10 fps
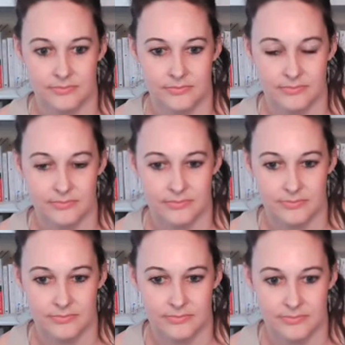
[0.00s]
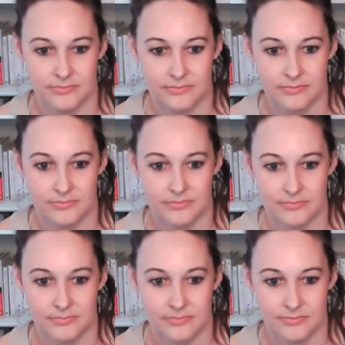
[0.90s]

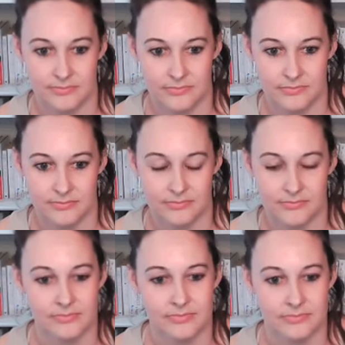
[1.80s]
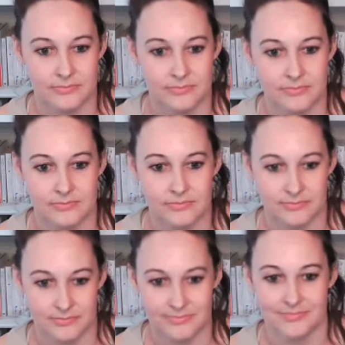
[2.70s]

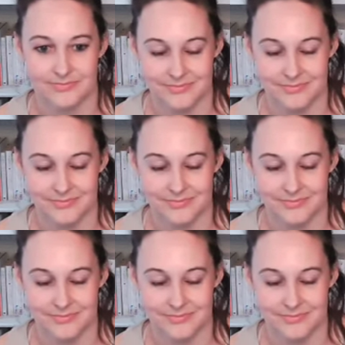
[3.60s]
[no speech]